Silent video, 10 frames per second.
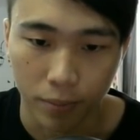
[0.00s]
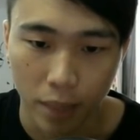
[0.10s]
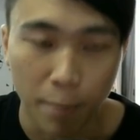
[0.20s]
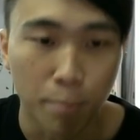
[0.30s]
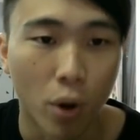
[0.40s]

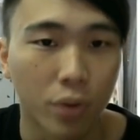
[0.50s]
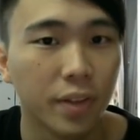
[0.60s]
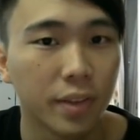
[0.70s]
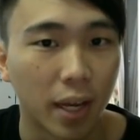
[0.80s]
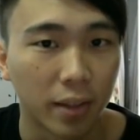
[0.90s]

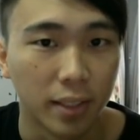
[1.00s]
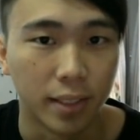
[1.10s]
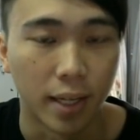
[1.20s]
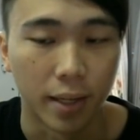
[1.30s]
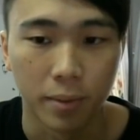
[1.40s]
important techniques
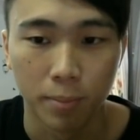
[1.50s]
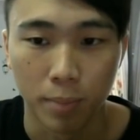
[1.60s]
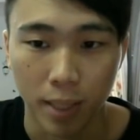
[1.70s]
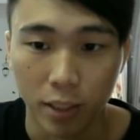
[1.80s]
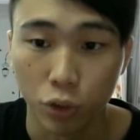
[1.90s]
that
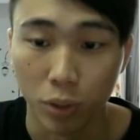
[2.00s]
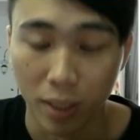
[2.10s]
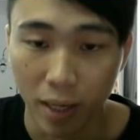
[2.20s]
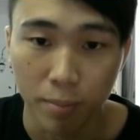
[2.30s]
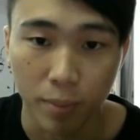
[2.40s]
players should learn,